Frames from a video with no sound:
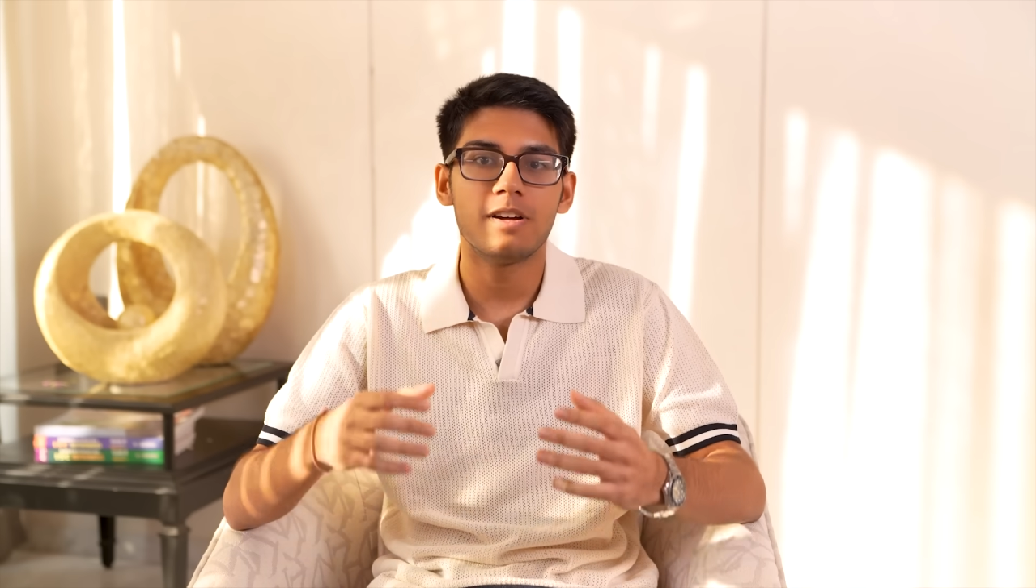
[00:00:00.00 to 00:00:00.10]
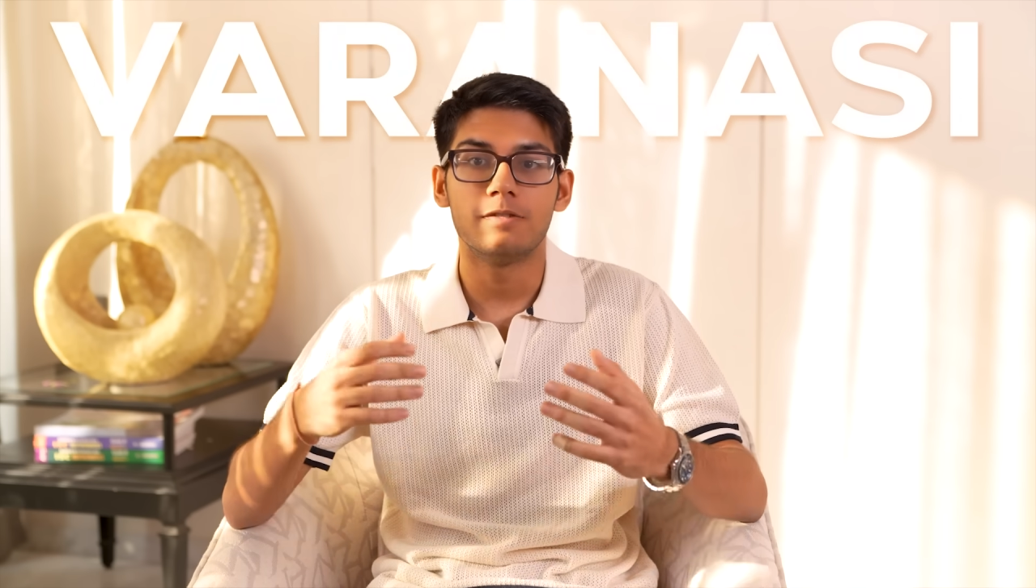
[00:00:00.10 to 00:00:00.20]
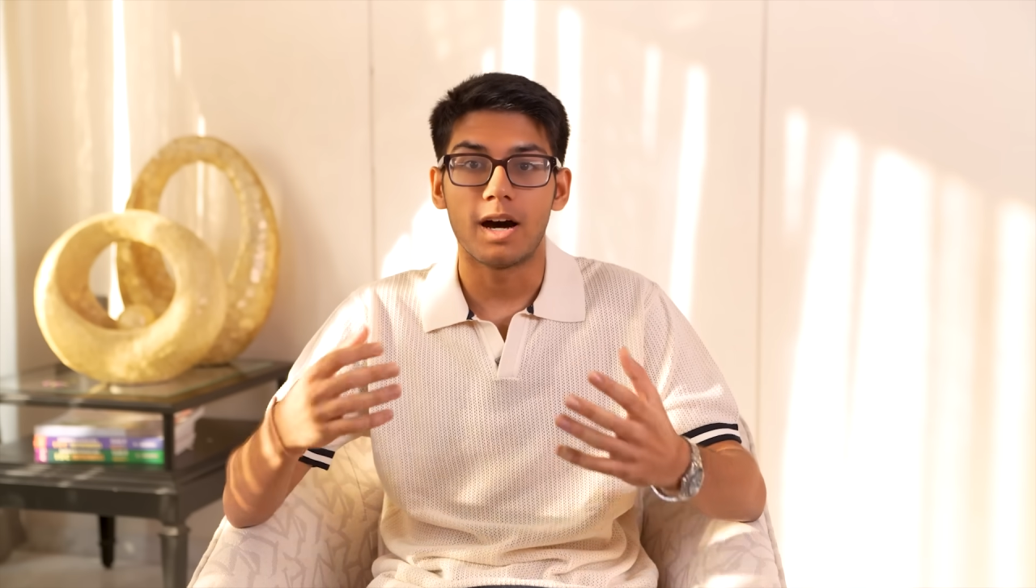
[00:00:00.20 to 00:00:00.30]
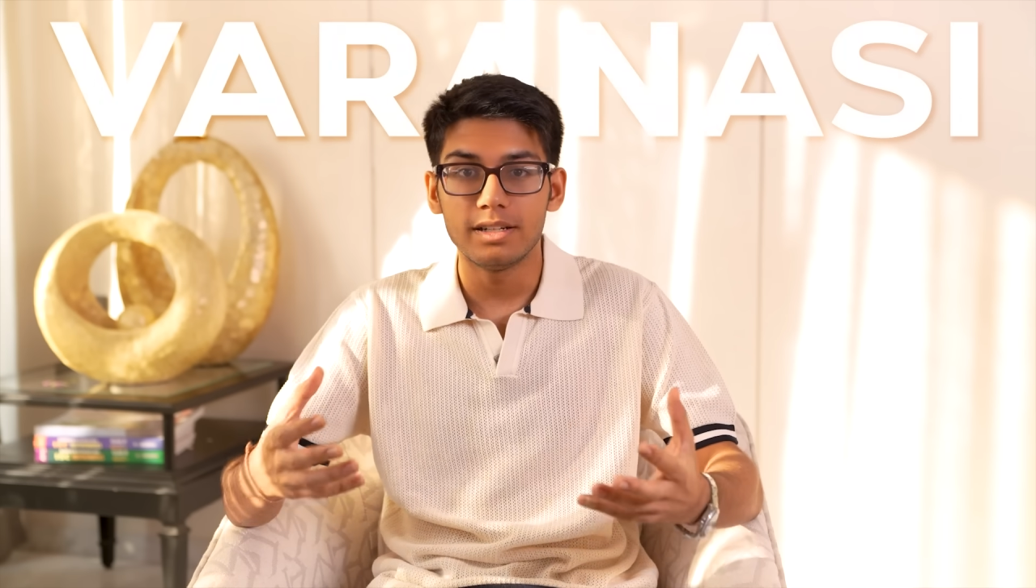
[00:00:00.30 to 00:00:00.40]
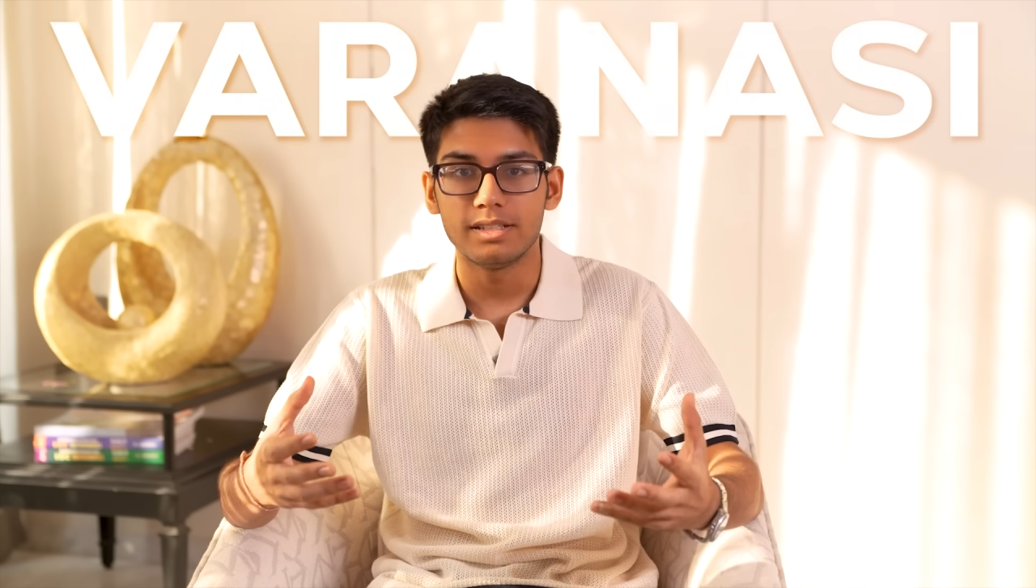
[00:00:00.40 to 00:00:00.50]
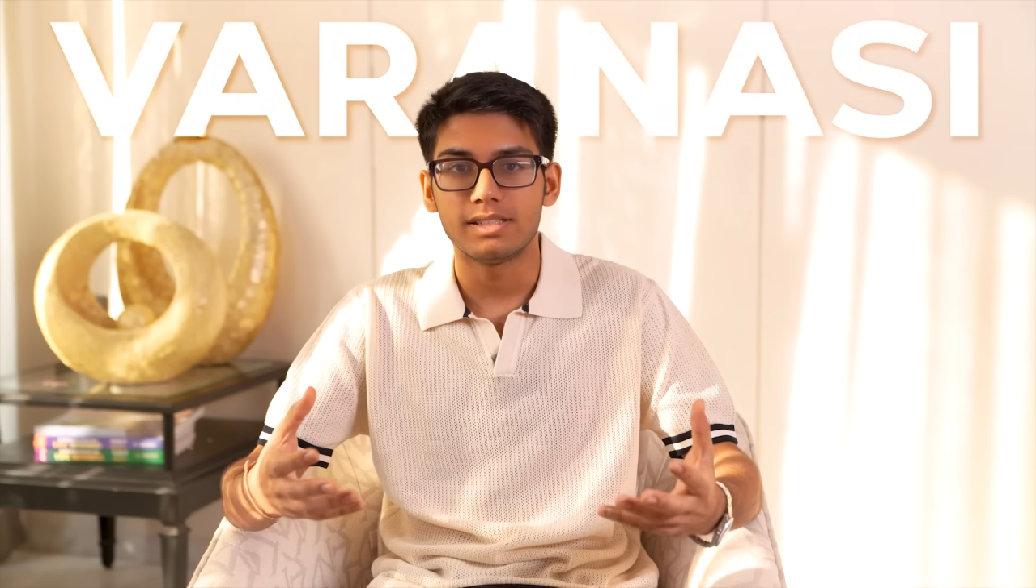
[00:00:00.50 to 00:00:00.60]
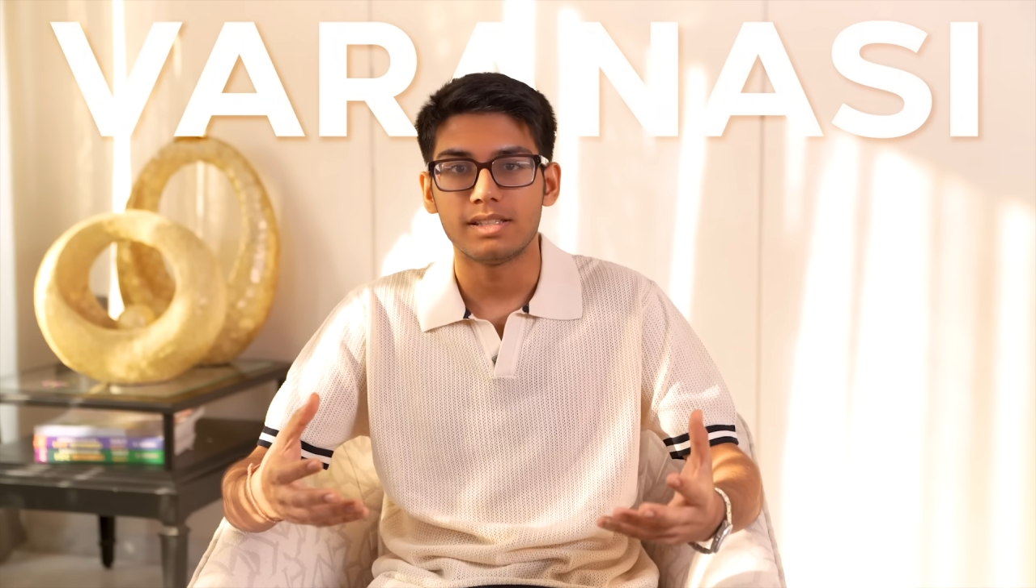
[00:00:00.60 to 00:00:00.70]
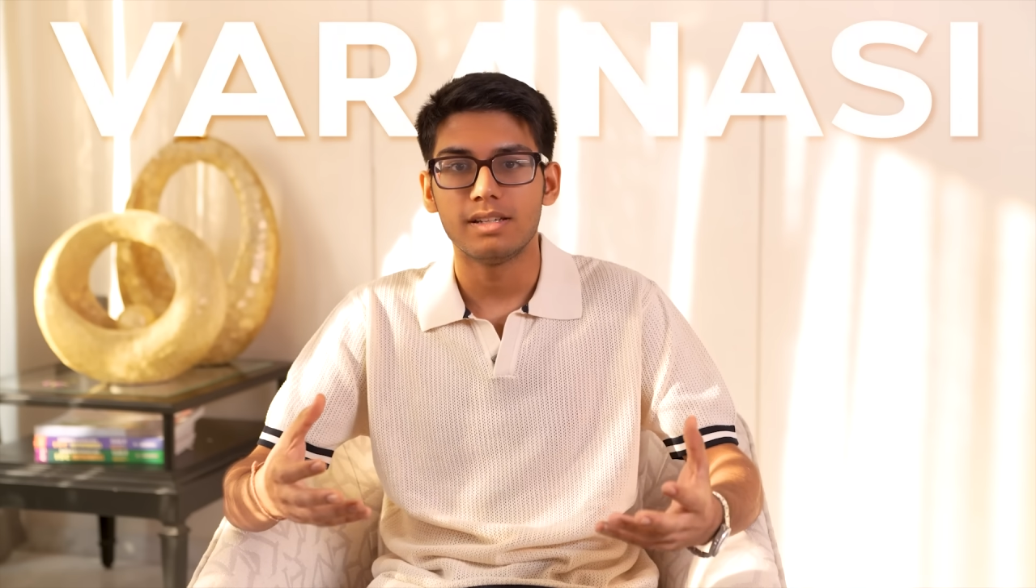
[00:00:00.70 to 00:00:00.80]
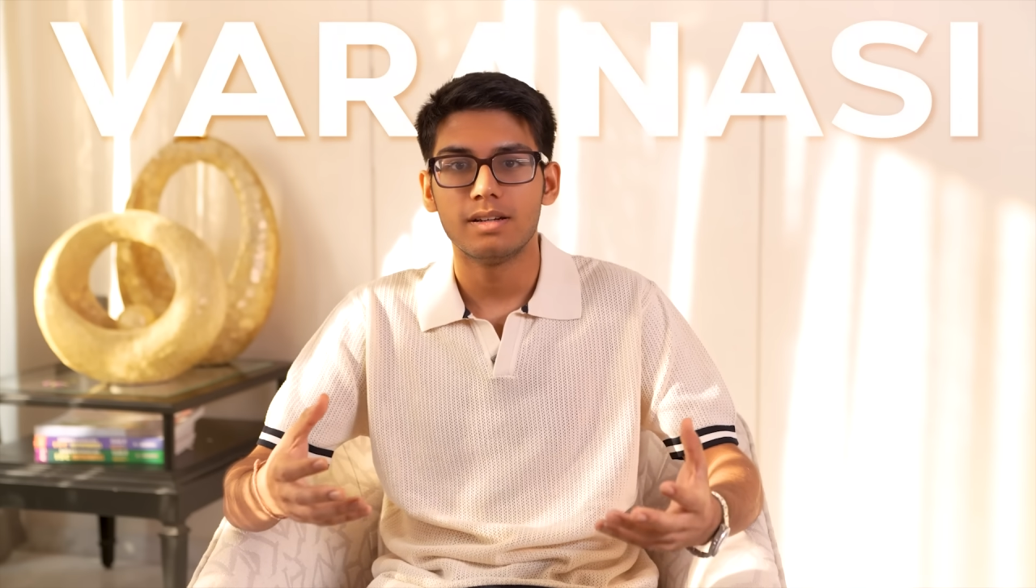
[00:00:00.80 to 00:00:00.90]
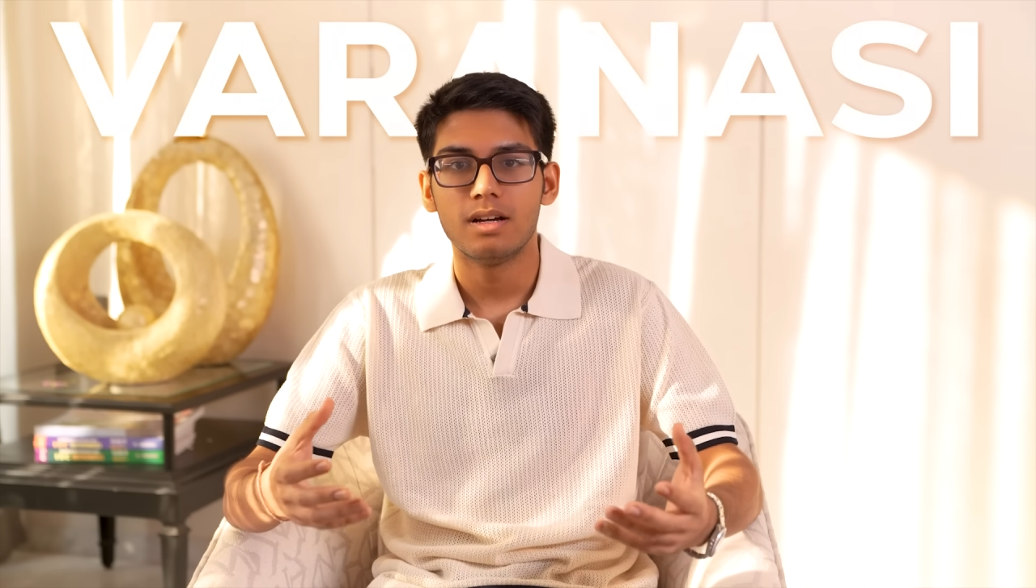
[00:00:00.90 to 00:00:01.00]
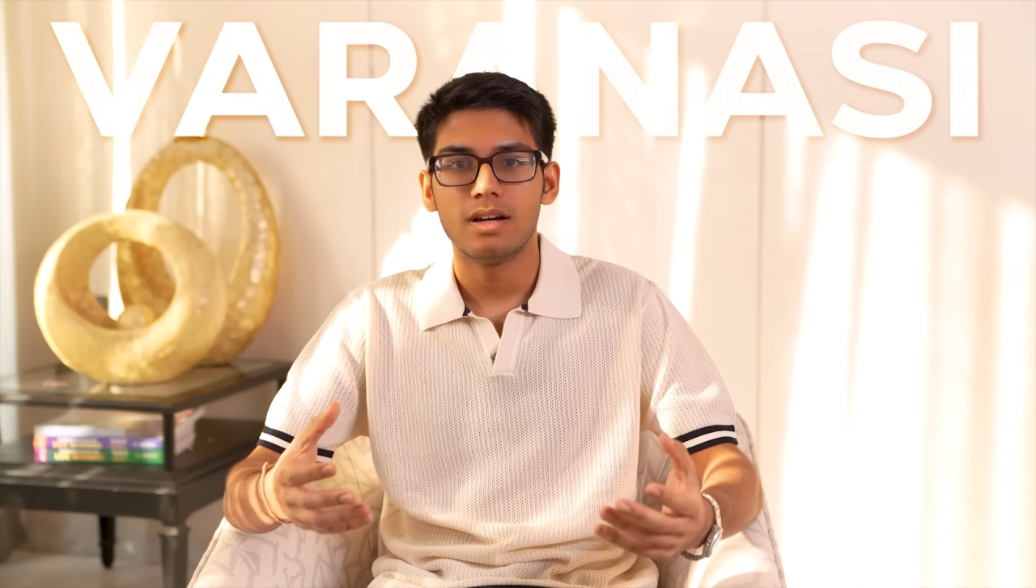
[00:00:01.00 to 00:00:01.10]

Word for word: by Varanasi,